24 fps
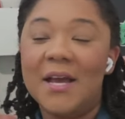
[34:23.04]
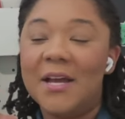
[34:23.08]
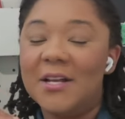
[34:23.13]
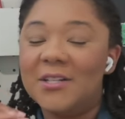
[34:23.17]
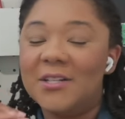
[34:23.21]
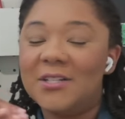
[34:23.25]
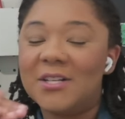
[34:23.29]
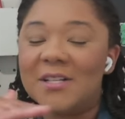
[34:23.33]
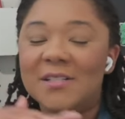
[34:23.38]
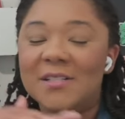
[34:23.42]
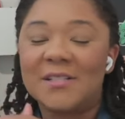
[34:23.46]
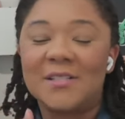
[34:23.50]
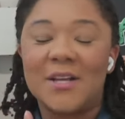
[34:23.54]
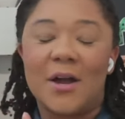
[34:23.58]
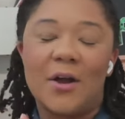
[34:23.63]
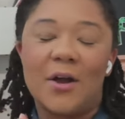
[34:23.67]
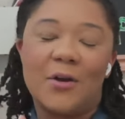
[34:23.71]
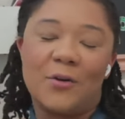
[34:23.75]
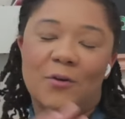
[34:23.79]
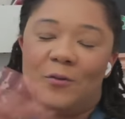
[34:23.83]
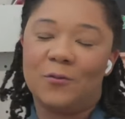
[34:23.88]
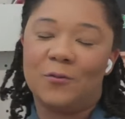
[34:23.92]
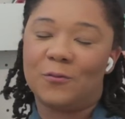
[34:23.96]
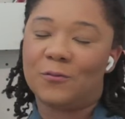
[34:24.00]
Just
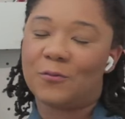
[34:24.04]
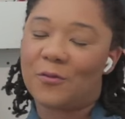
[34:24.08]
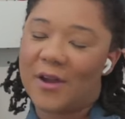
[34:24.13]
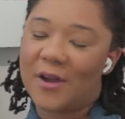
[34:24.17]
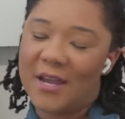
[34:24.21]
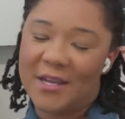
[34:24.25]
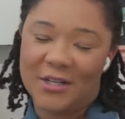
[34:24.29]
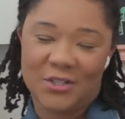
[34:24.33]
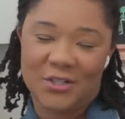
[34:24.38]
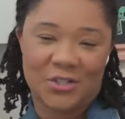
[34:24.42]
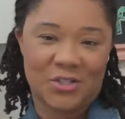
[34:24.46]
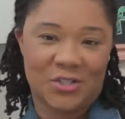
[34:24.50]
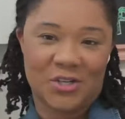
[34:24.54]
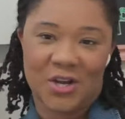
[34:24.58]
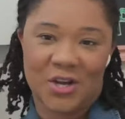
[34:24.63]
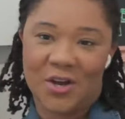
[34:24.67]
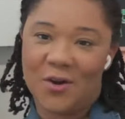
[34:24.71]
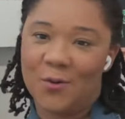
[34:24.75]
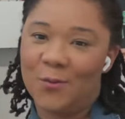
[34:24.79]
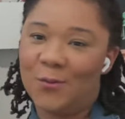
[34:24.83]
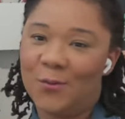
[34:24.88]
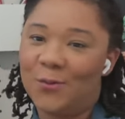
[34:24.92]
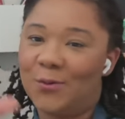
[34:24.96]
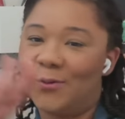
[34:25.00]
a great
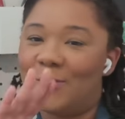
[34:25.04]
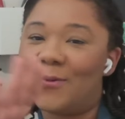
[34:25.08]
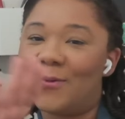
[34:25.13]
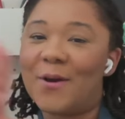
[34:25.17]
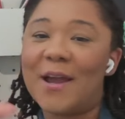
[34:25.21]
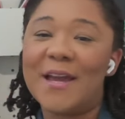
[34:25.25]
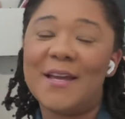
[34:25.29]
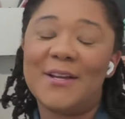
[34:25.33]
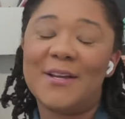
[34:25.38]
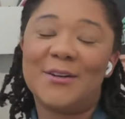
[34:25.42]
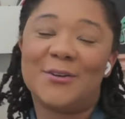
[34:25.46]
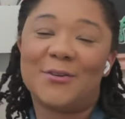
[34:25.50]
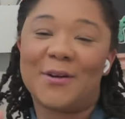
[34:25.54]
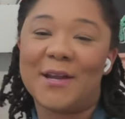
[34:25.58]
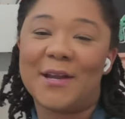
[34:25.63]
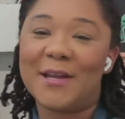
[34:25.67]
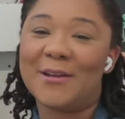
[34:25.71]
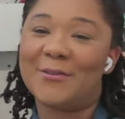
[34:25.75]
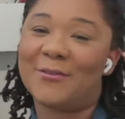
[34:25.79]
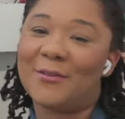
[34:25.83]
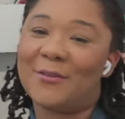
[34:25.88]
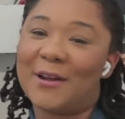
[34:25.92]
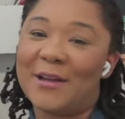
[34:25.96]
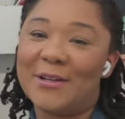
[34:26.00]
show. Great,
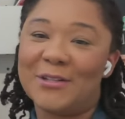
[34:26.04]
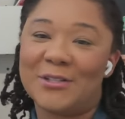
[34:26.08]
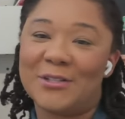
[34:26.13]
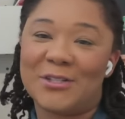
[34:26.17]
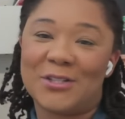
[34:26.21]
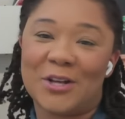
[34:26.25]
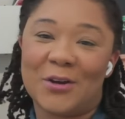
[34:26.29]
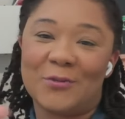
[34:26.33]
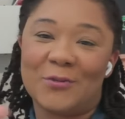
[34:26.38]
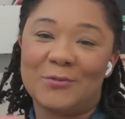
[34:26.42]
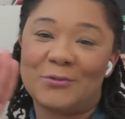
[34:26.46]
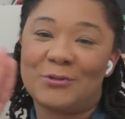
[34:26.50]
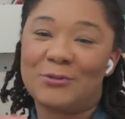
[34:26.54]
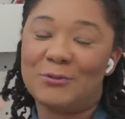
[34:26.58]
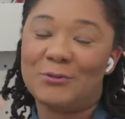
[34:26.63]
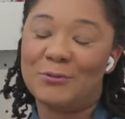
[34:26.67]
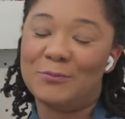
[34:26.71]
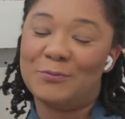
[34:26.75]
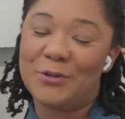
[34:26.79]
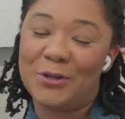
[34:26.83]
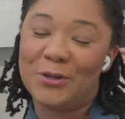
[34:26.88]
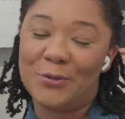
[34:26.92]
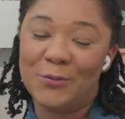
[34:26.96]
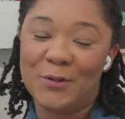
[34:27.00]
great, great show.
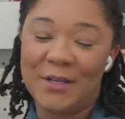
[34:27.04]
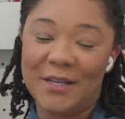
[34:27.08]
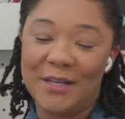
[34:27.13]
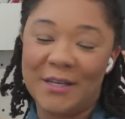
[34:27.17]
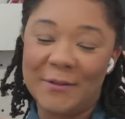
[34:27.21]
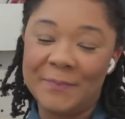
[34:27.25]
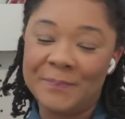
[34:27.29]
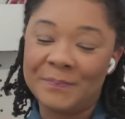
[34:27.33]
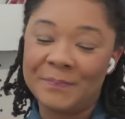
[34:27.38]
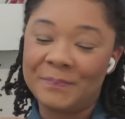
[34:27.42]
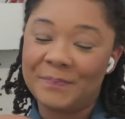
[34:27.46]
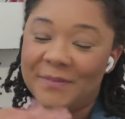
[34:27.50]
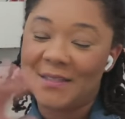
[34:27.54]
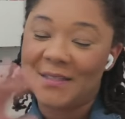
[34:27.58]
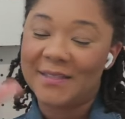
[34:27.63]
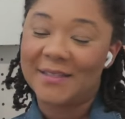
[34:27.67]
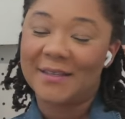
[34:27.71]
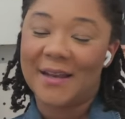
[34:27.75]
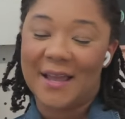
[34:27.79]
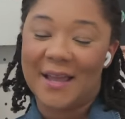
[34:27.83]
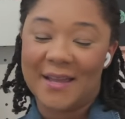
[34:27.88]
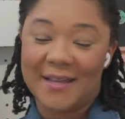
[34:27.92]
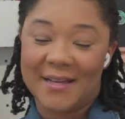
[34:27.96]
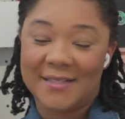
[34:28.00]
True beauty.
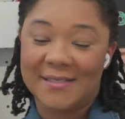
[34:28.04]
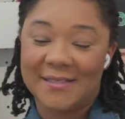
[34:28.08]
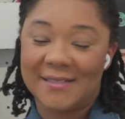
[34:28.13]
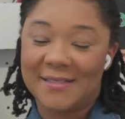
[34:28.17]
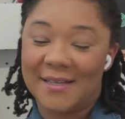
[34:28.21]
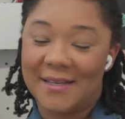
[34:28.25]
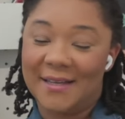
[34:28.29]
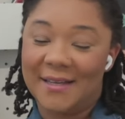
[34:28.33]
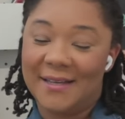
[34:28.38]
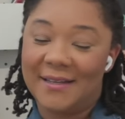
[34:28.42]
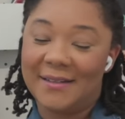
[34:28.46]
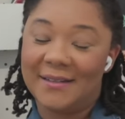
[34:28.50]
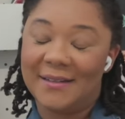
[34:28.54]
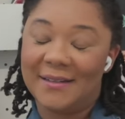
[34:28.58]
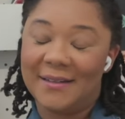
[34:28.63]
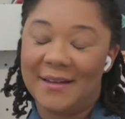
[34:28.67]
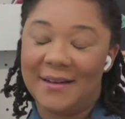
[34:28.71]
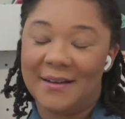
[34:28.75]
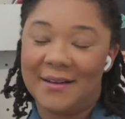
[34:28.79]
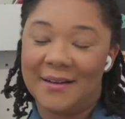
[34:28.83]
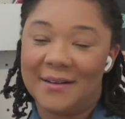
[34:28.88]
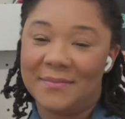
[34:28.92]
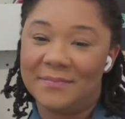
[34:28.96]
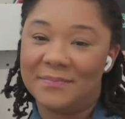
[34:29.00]
Like I said
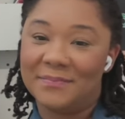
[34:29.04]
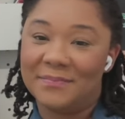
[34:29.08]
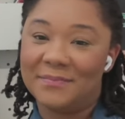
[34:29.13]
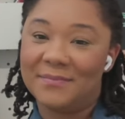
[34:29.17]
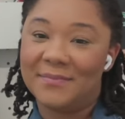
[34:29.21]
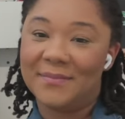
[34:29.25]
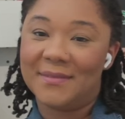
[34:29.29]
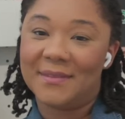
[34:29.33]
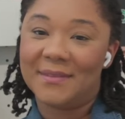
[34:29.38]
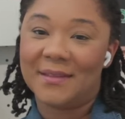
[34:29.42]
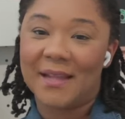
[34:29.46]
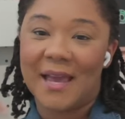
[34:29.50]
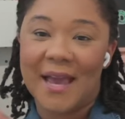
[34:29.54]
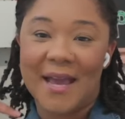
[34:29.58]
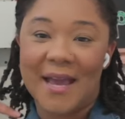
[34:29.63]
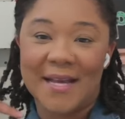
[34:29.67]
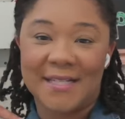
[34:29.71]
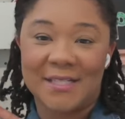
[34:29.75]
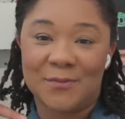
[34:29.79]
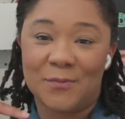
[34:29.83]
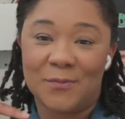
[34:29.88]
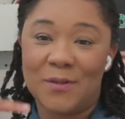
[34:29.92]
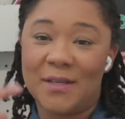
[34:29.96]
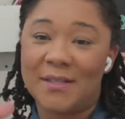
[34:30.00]
um
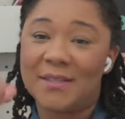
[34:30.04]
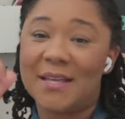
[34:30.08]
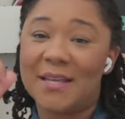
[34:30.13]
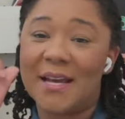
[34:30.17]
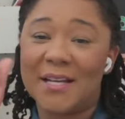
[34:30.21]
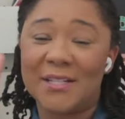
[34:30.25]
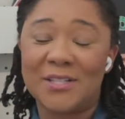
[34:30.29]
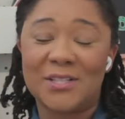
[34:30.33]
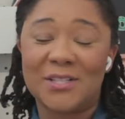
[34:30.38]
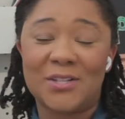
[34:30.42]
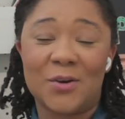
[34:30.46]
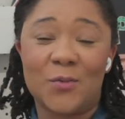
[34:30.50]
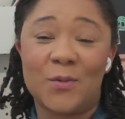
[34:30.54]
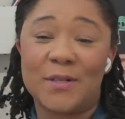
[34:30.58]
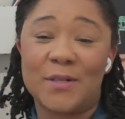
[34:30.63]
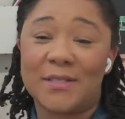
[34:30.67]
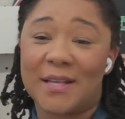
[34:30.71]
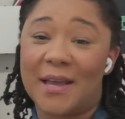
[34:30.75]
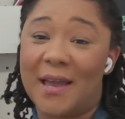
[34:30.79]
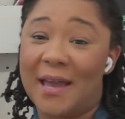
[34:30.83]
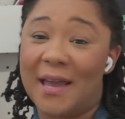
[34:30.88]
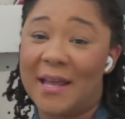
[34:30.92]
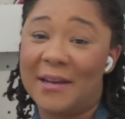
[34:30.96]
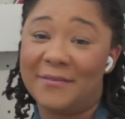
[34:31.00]
last week, that show is
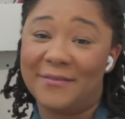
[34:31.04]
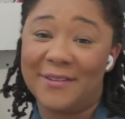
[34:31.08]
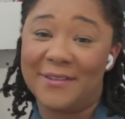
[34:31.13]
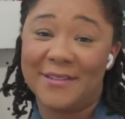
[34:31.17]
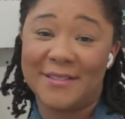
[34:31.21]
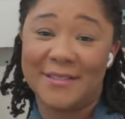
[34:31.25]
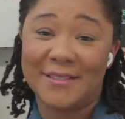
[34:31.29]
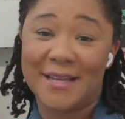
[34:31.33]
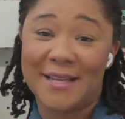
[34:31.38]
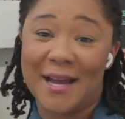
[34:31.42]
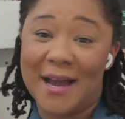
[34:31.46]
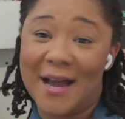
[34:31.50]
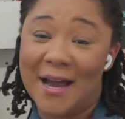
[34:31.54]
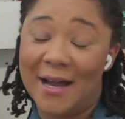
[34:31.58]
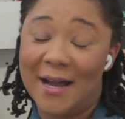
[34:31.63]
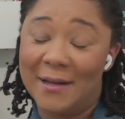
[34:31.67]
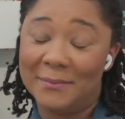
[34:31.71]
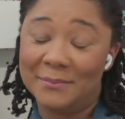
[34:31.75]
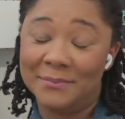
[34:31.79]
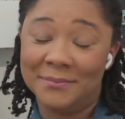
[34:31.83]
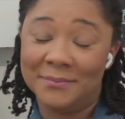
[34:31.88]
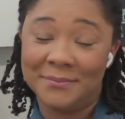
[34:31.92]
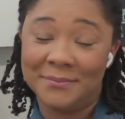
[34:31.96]
ahead of its time.